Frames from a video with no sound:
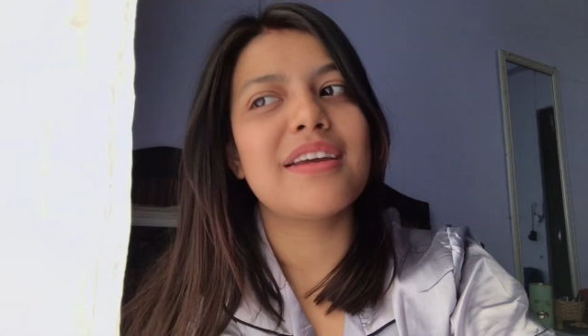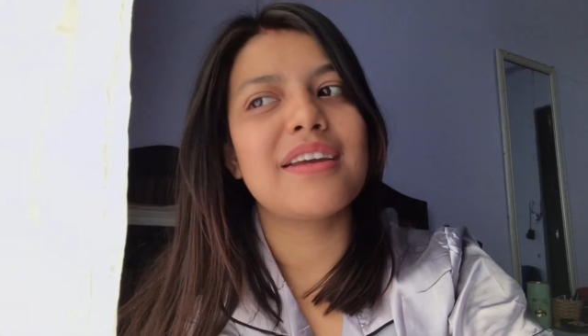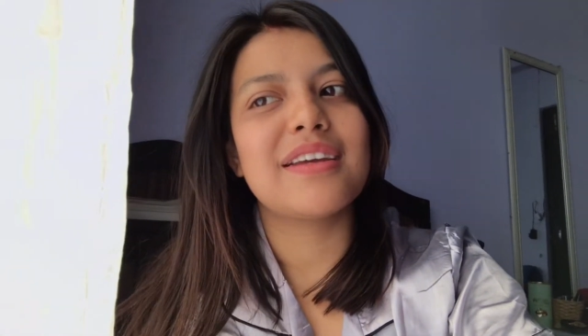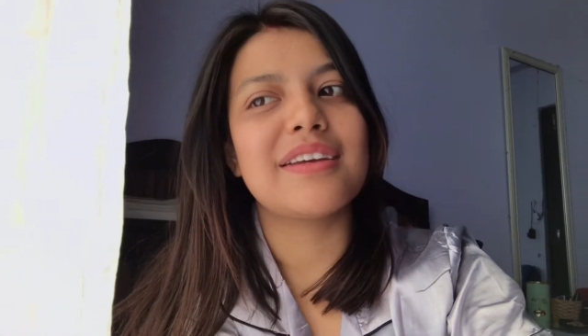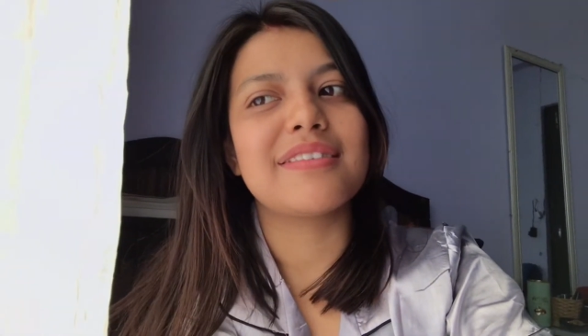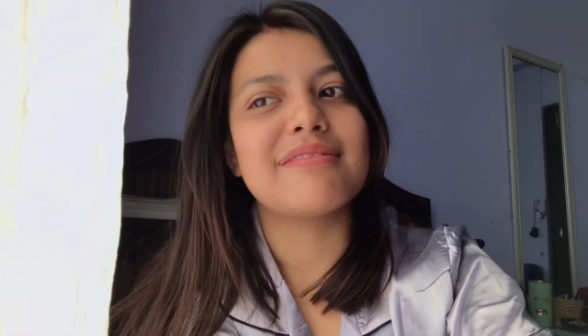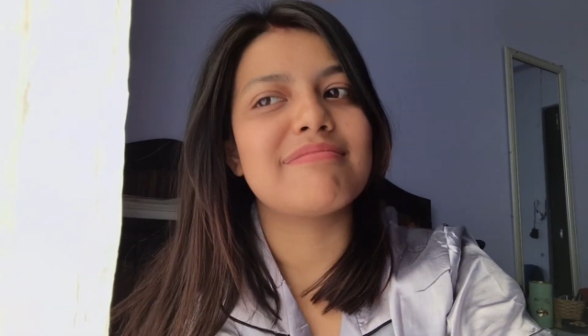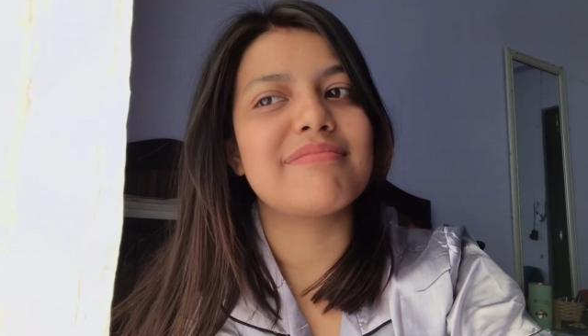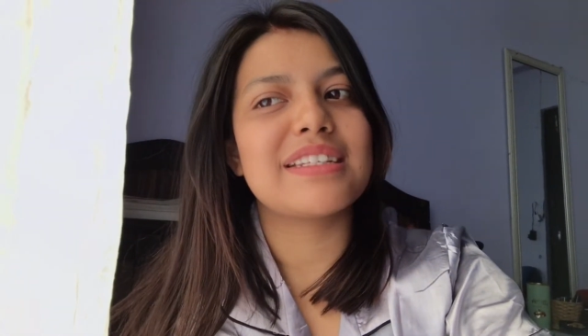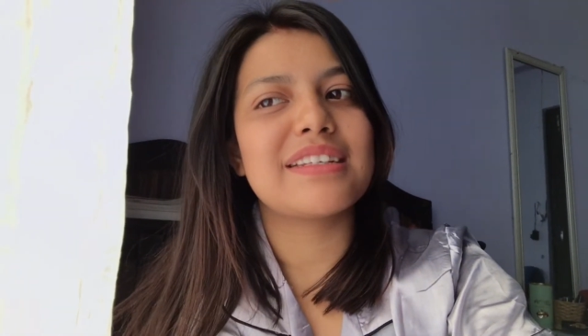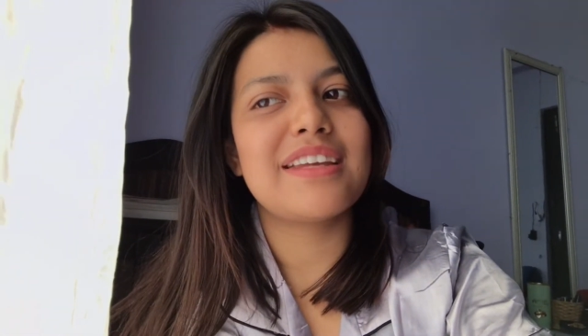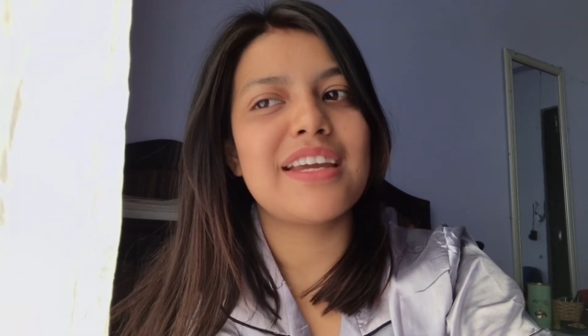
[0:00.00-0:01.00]
And
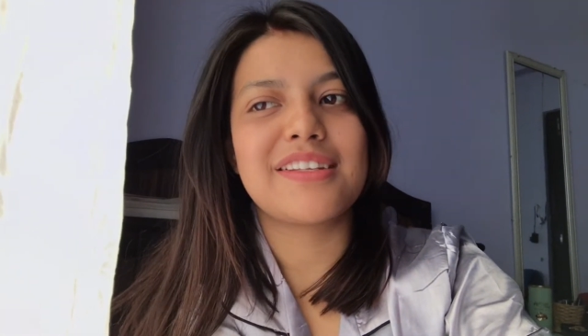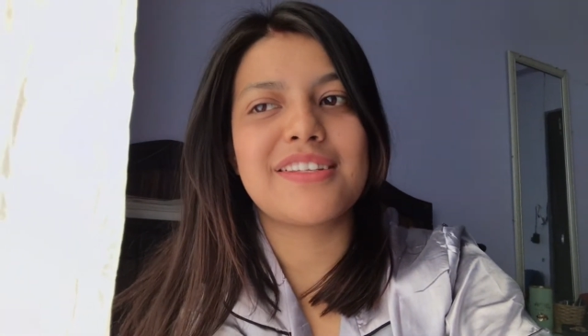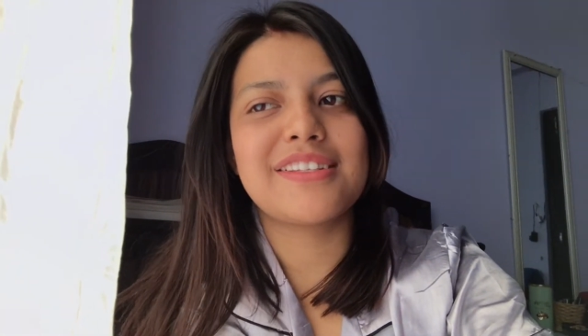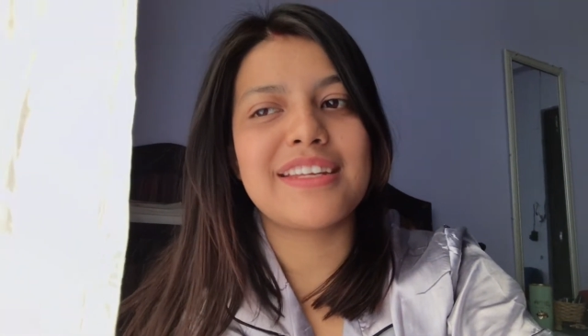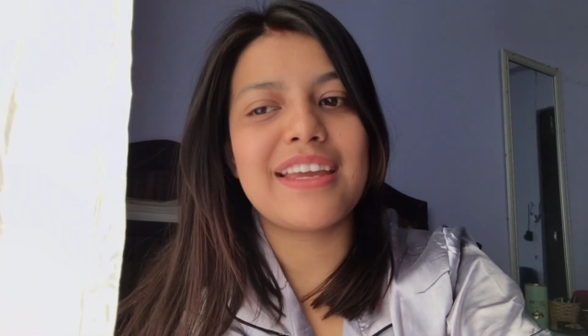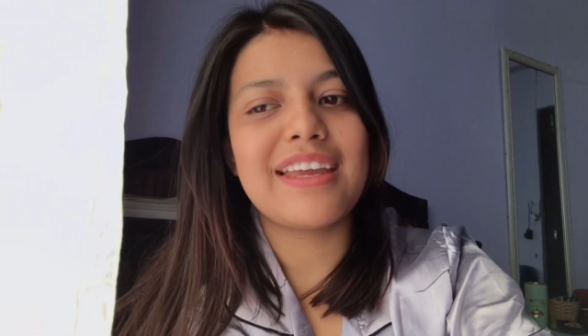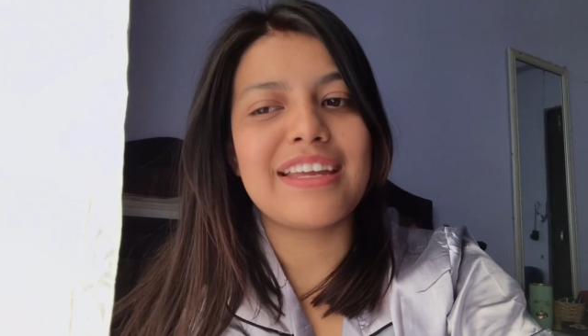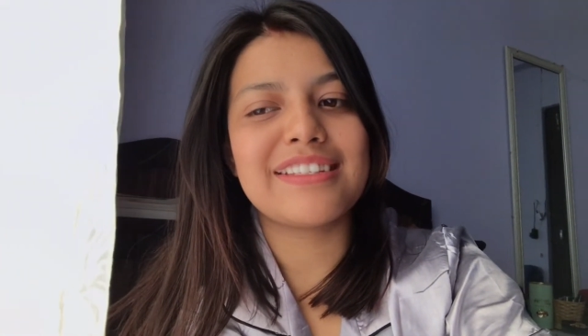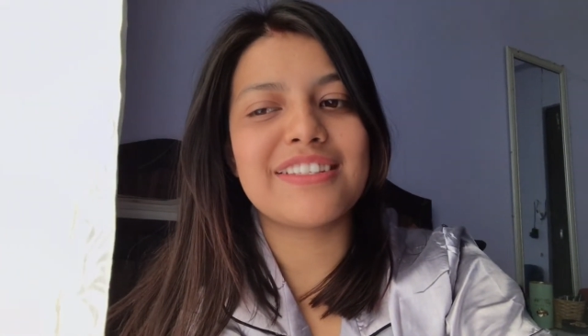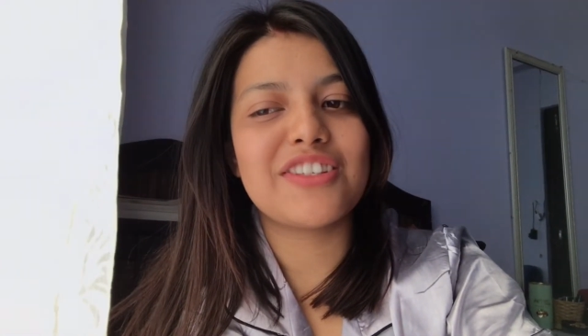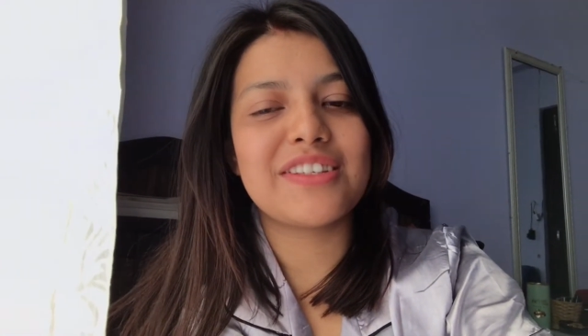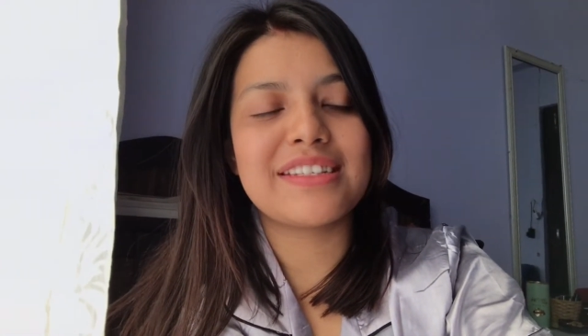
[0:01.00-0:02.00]
yeah, today I
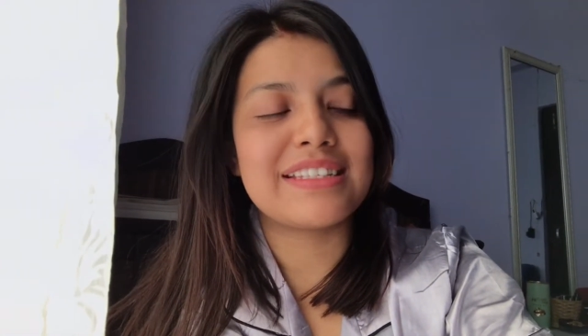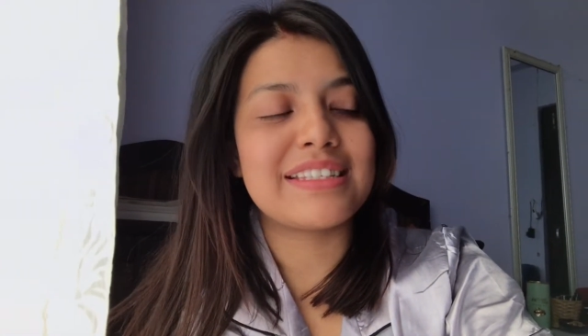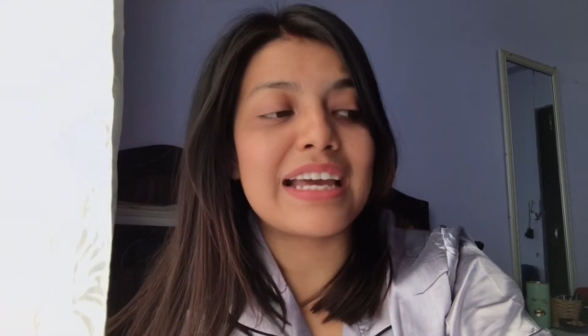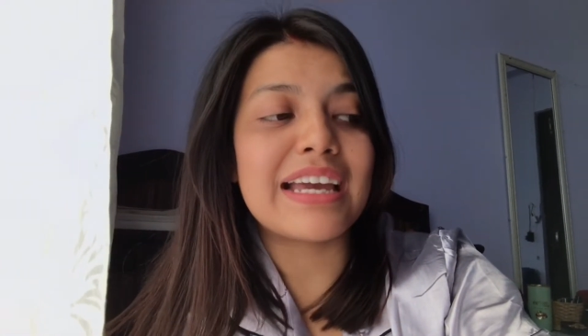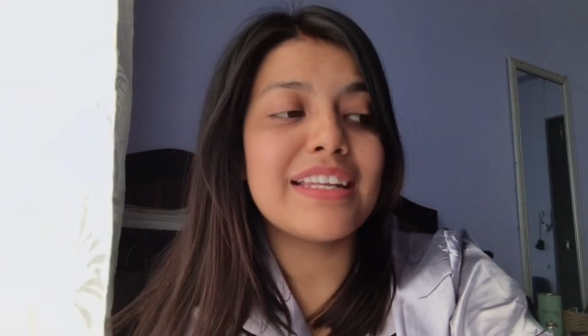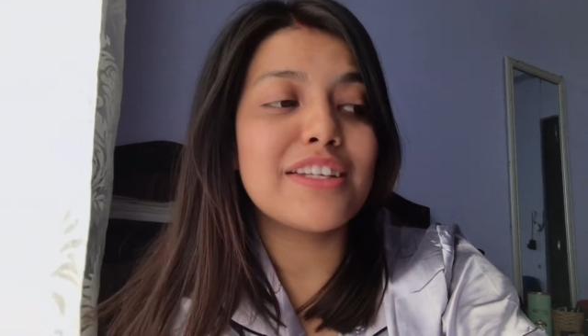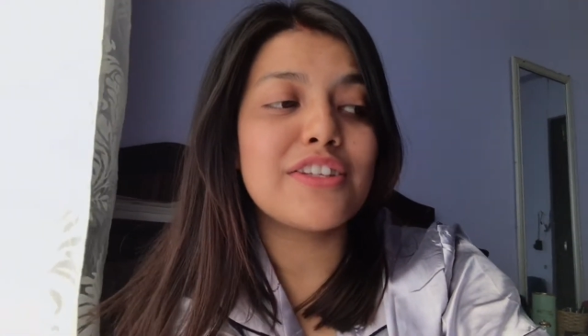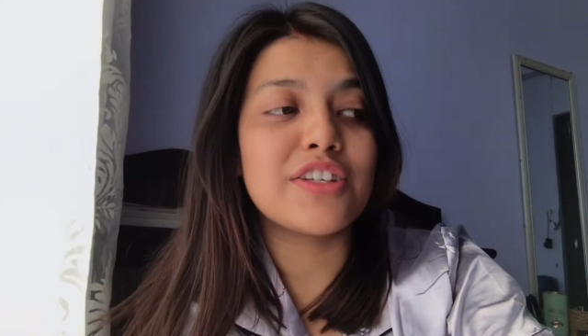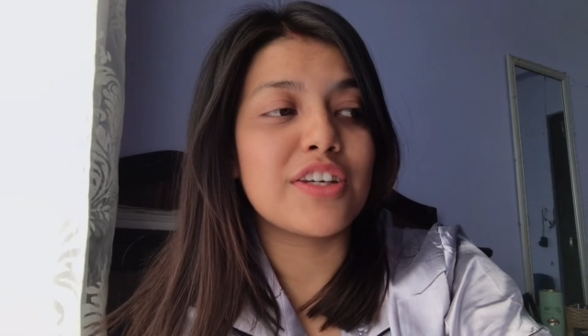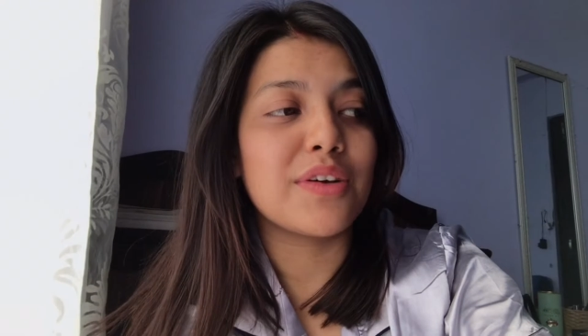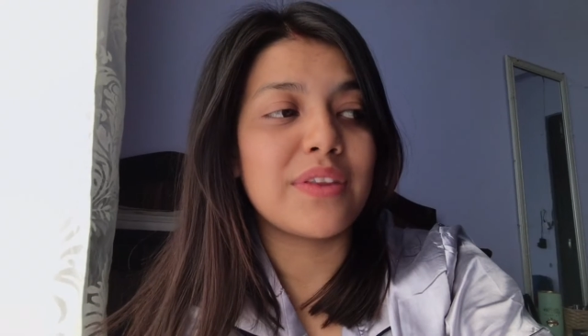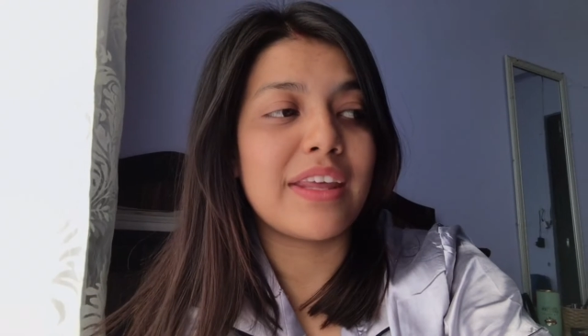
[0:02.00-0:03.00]
just decided to
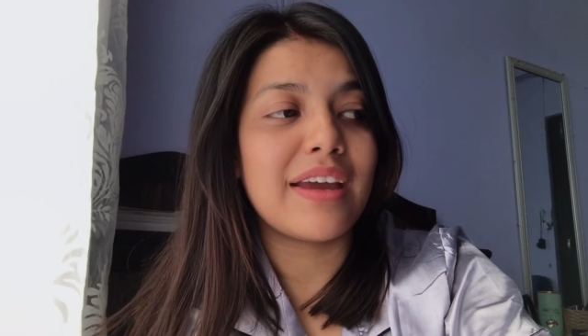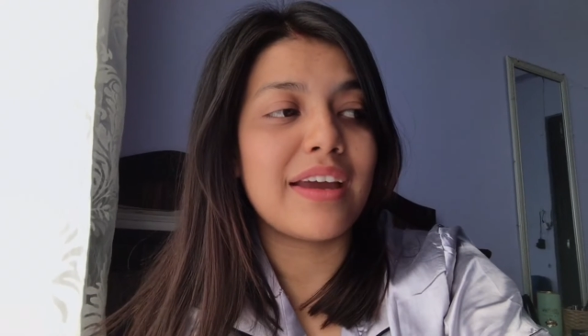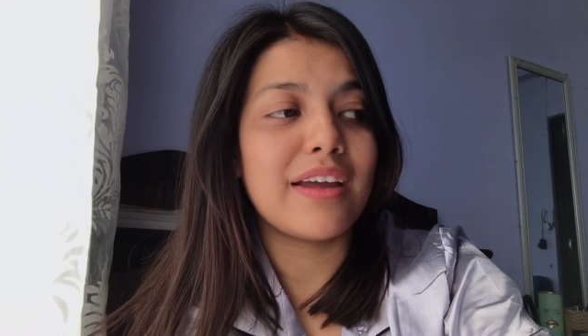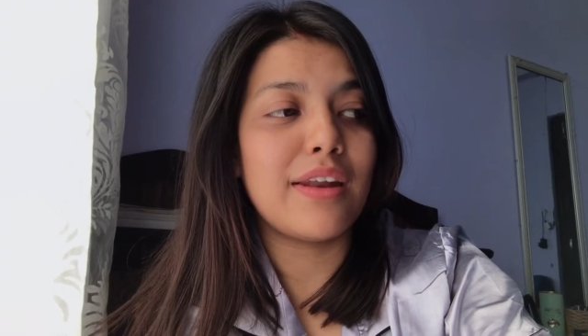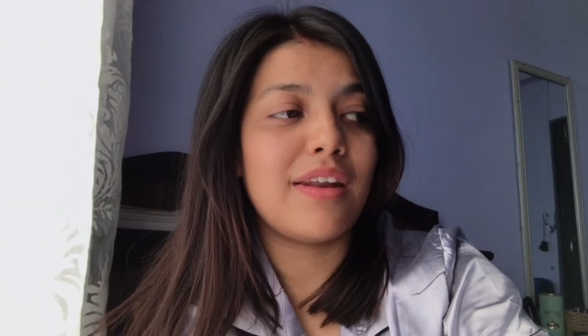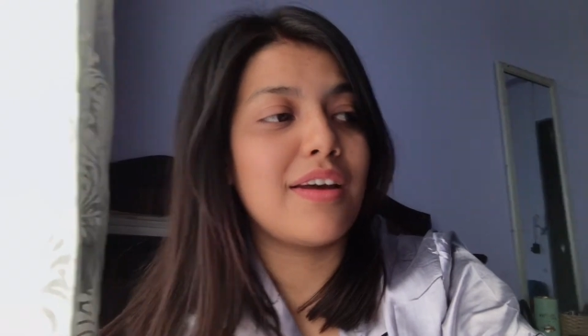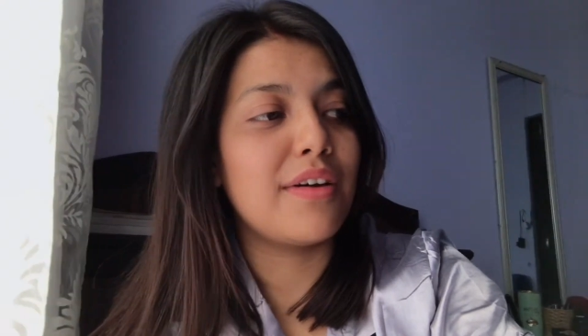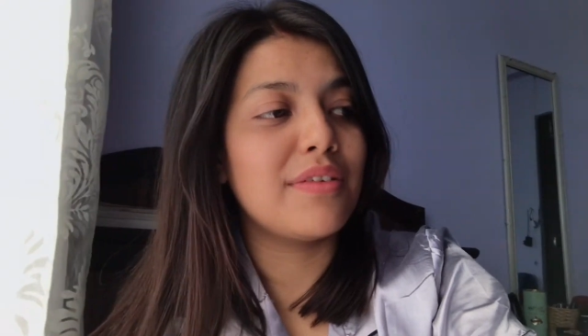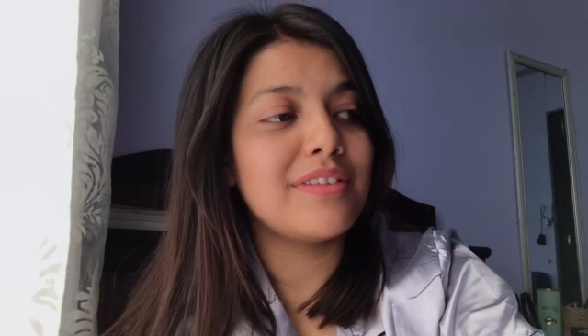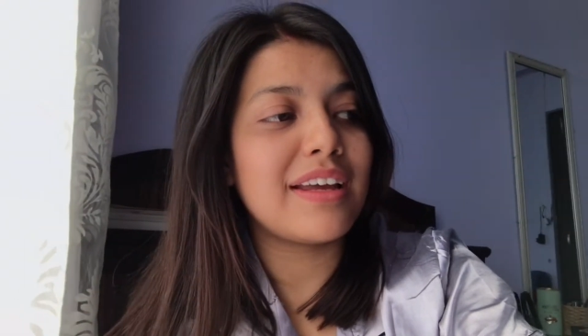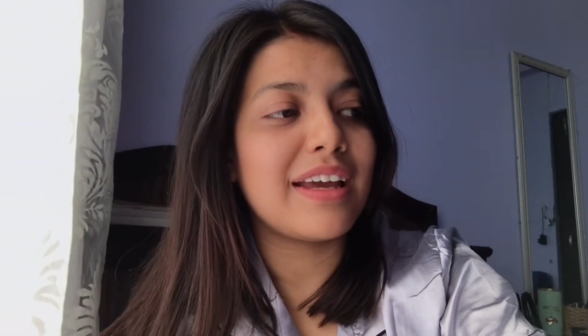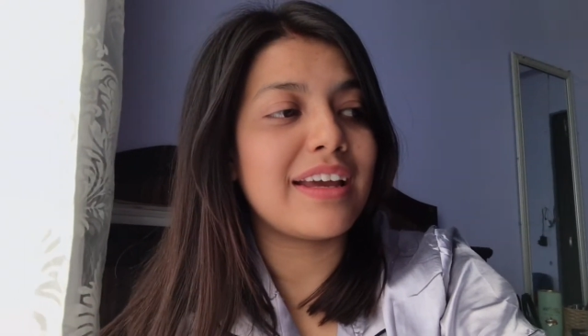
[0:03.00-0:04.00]
go there
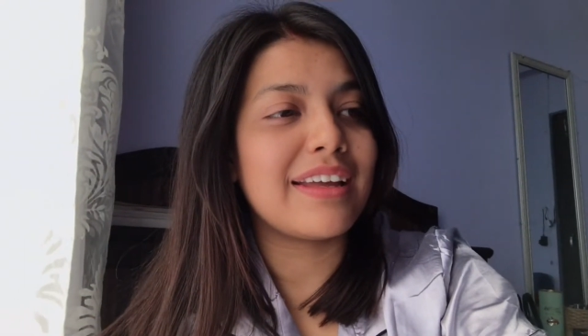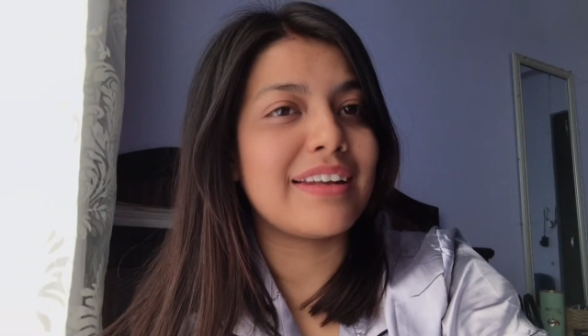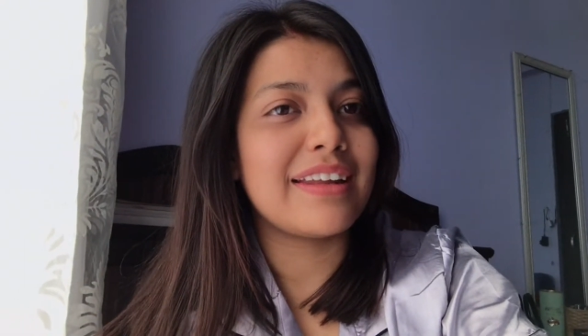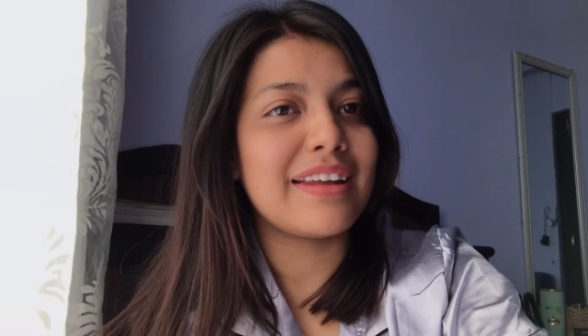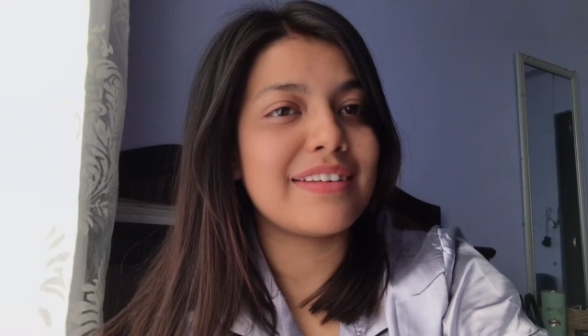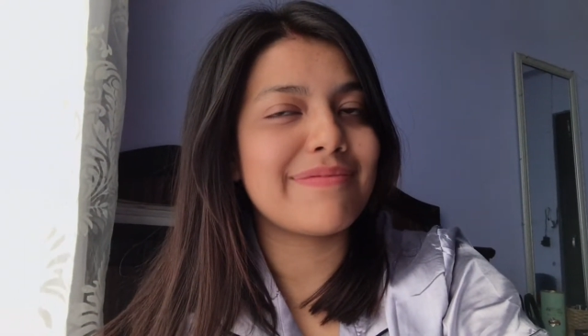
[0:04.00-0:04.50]
alone and